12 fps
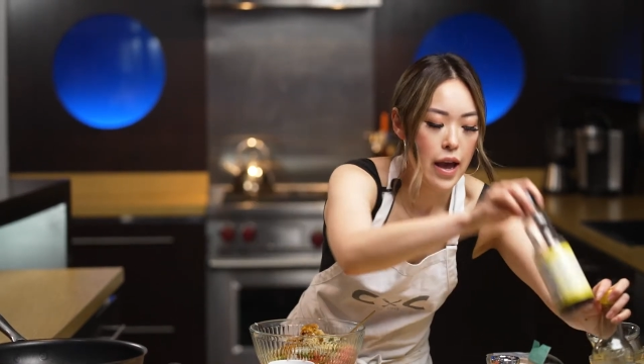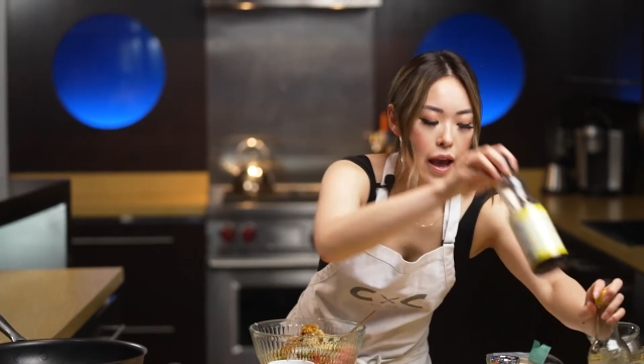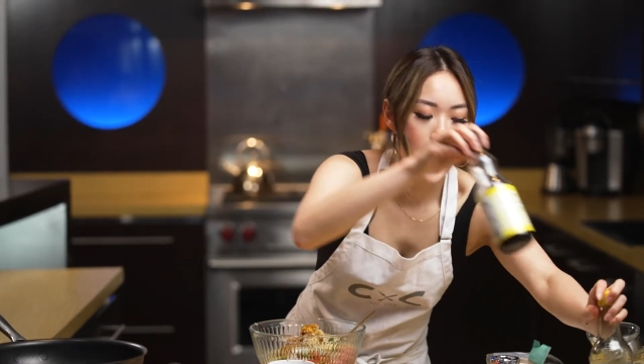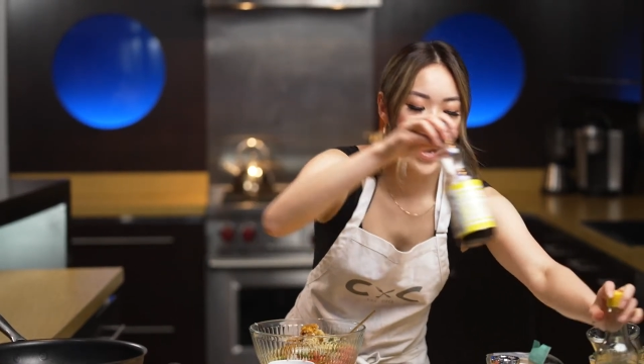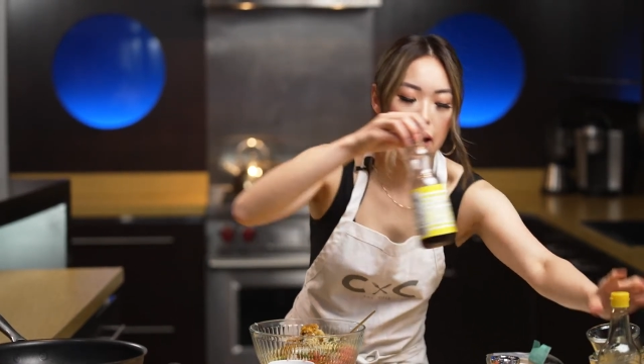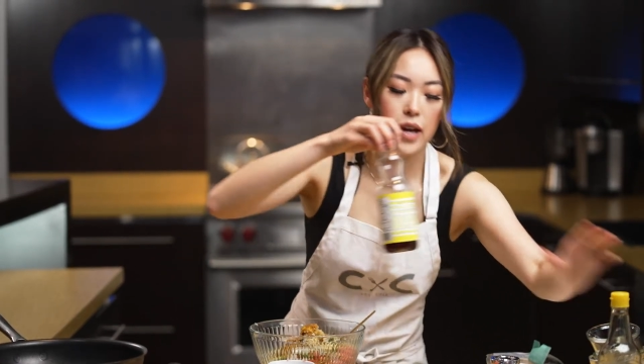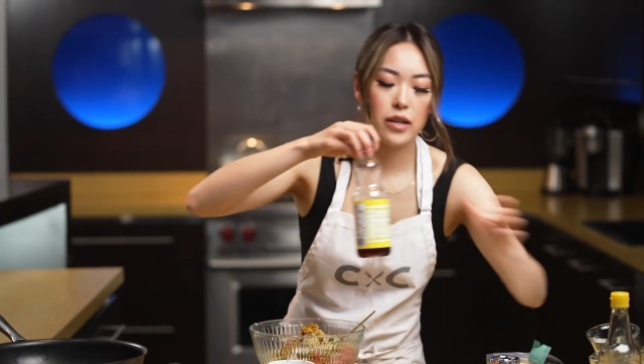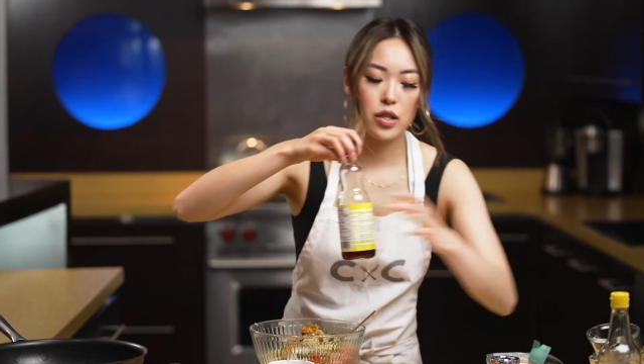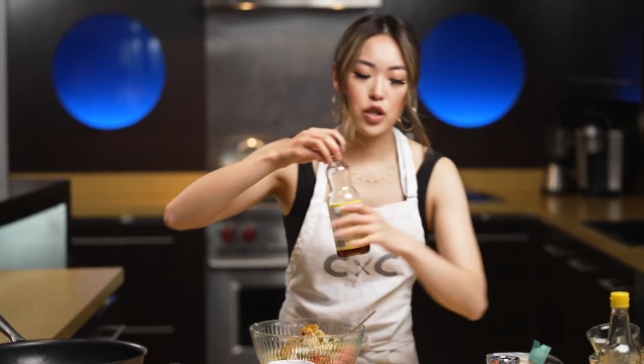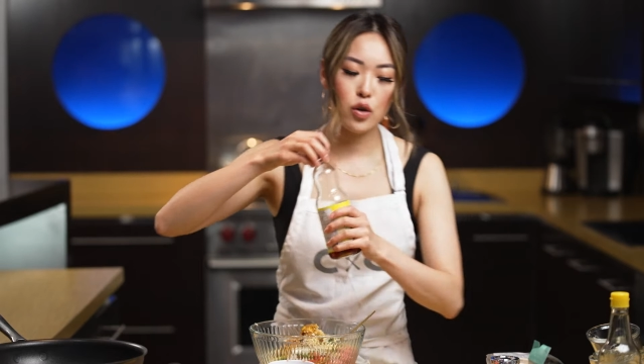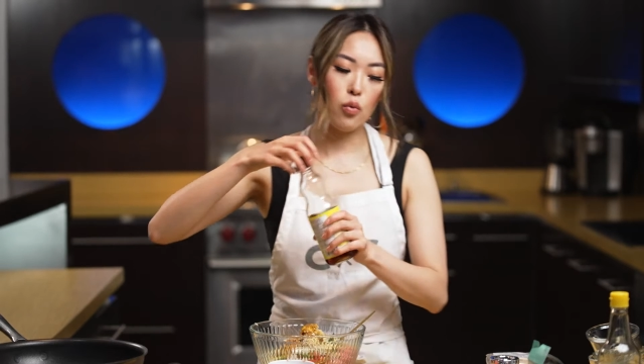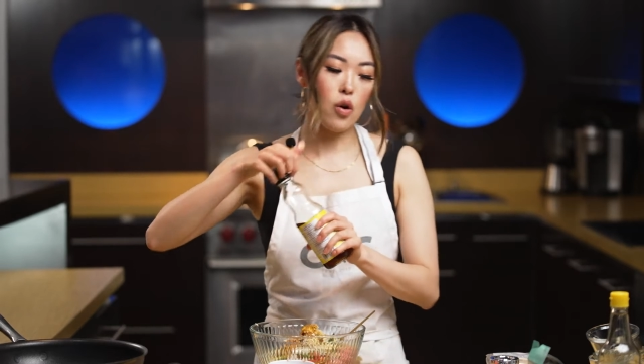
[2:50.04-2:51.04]
And
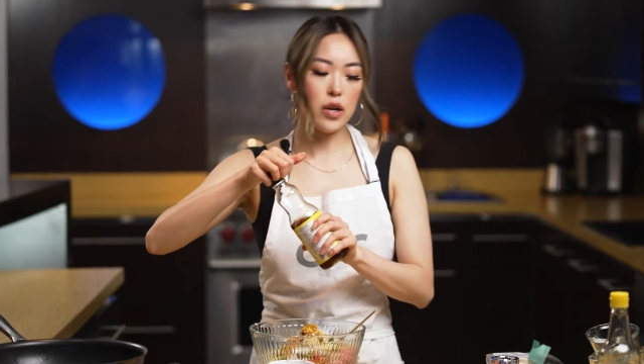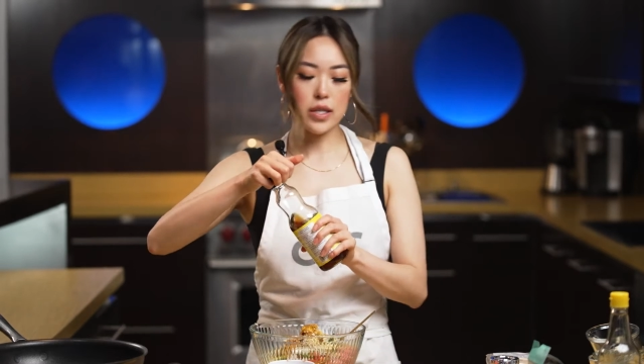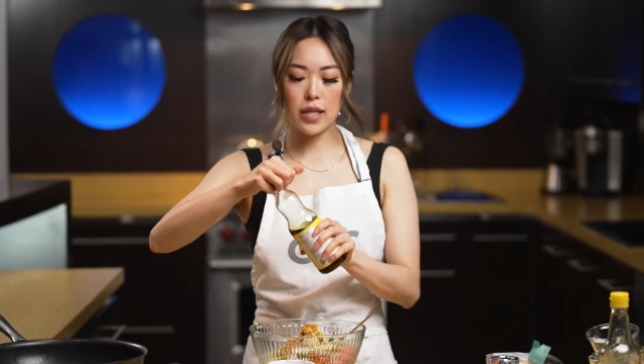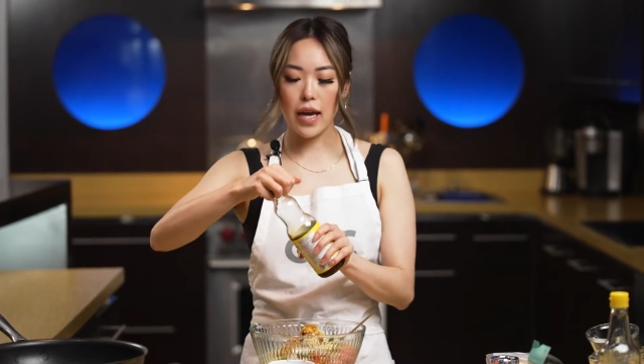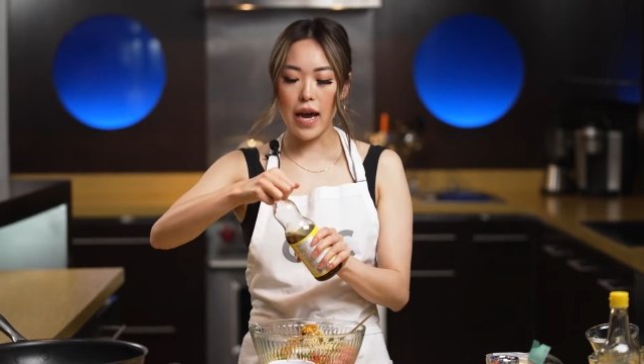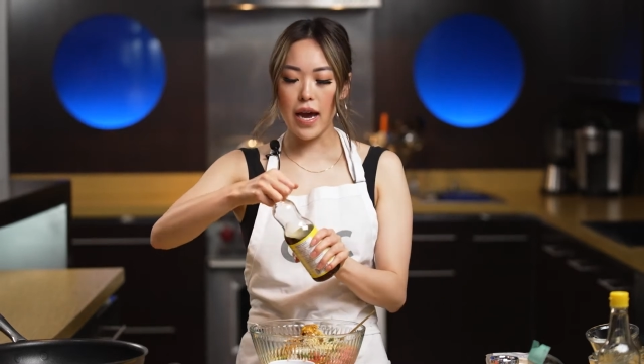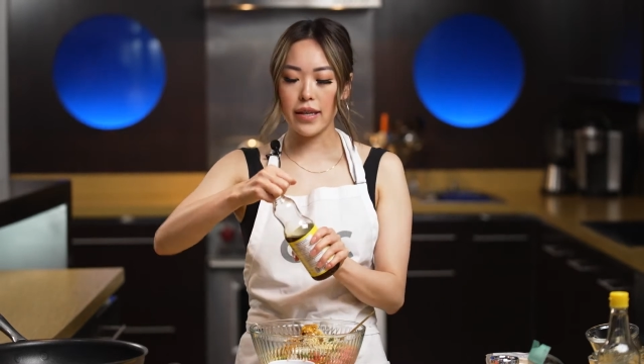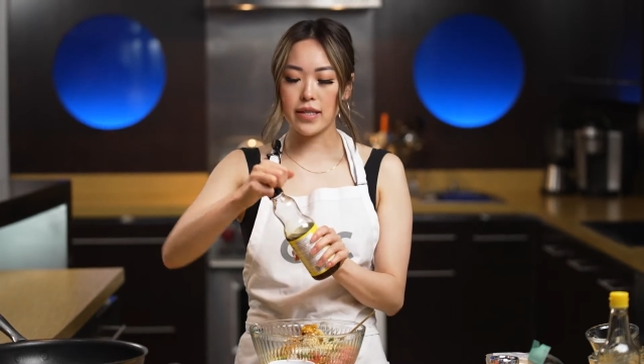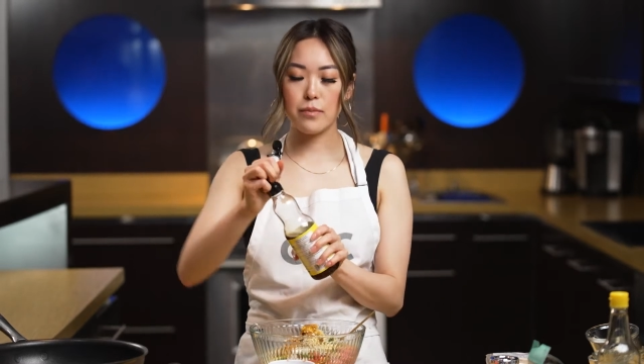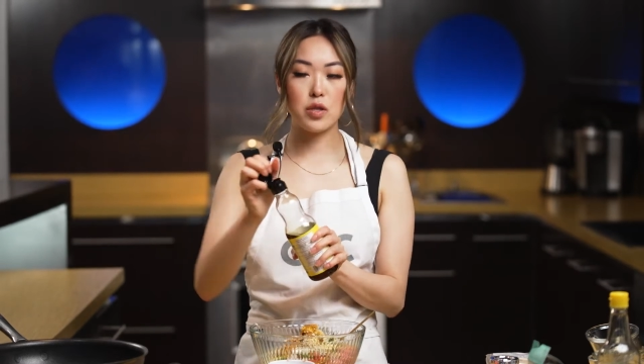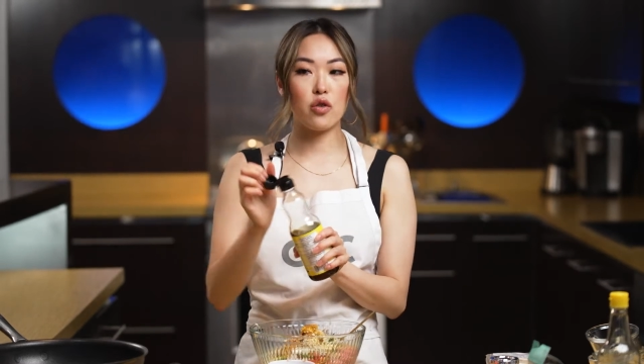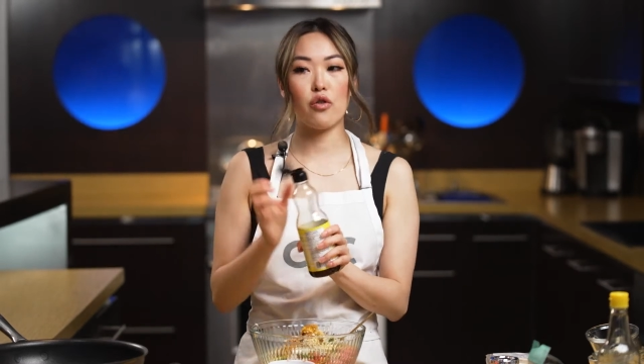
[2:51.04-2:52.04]
you want to add
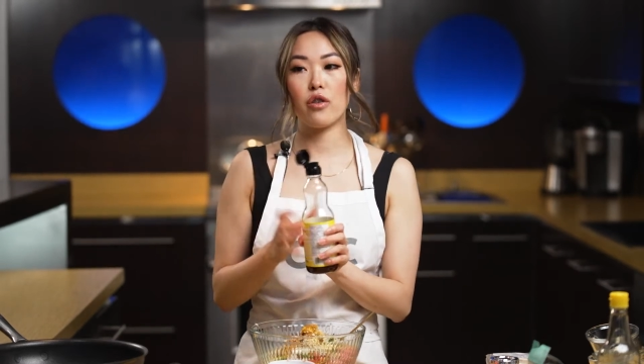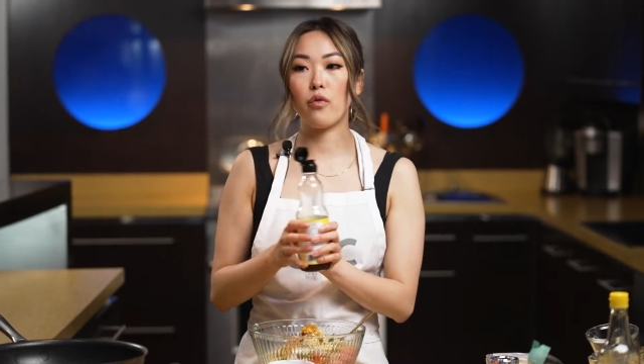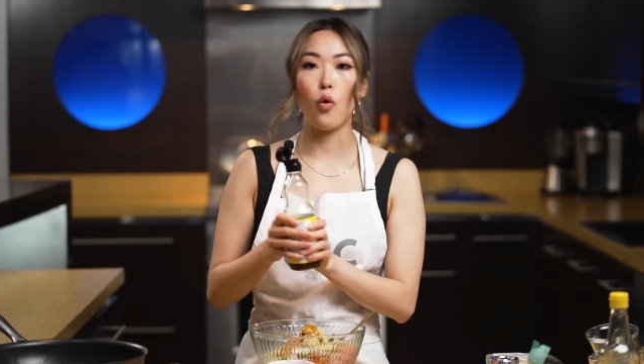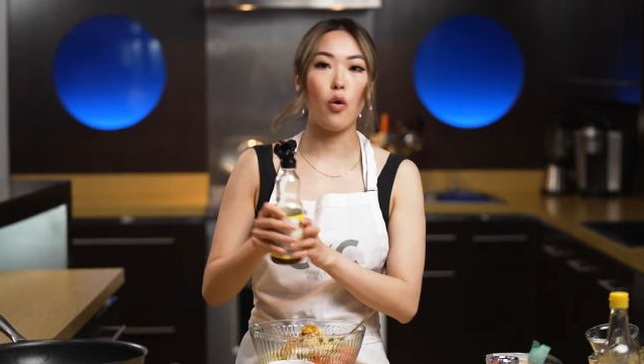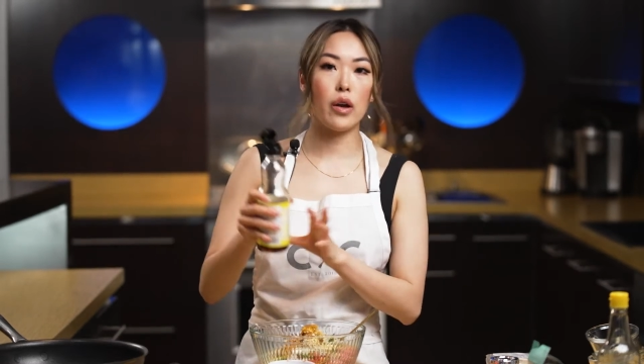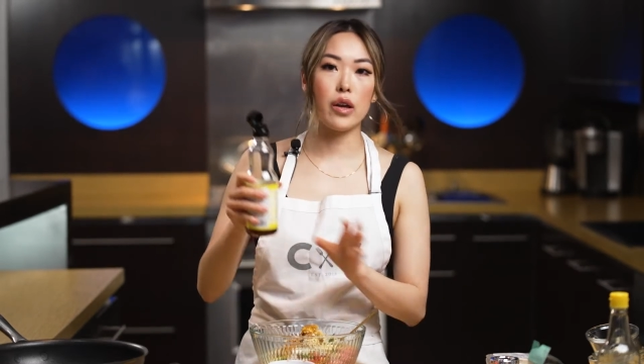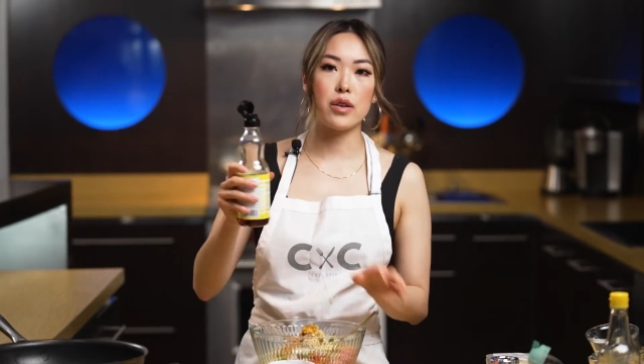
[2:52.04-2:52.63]
some sort of oil.